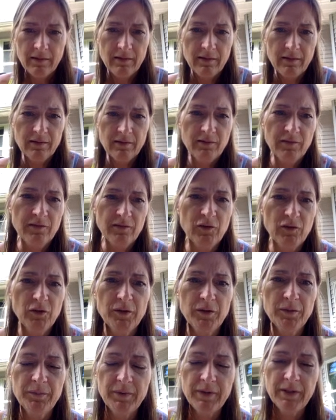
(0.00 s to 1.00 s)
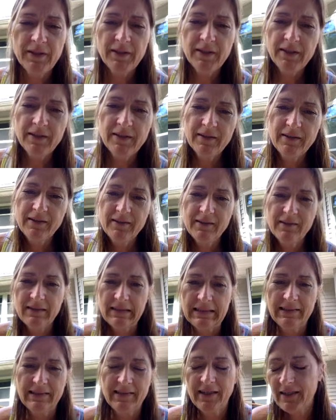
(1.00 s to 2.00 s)
This is going to be
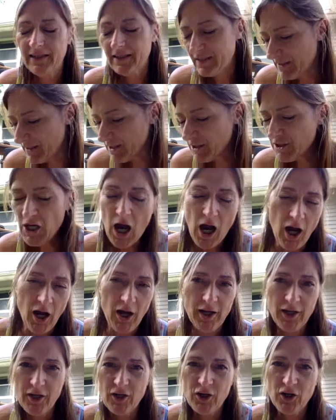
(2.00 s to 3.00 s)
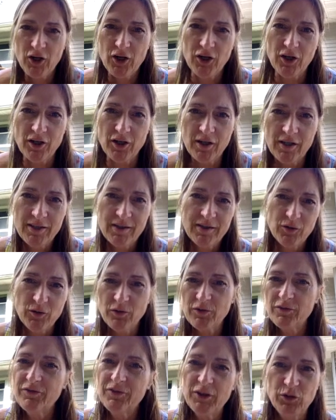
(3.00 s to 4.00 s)
like an entire
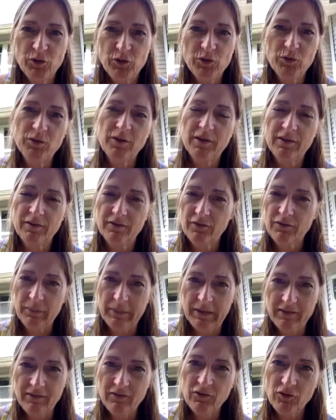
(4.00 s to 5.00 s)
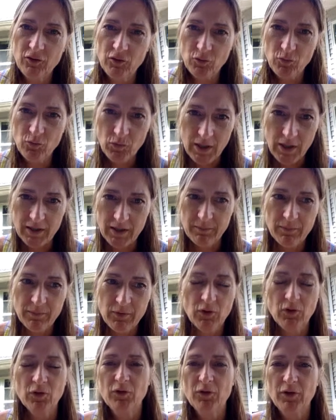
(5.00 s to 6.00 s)
review of semester one
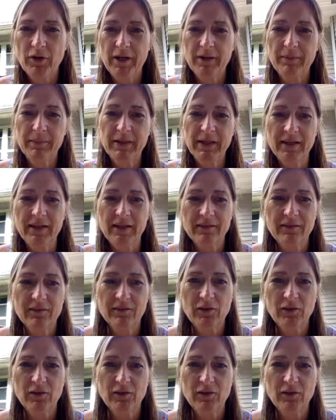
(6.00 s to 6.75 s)
programming.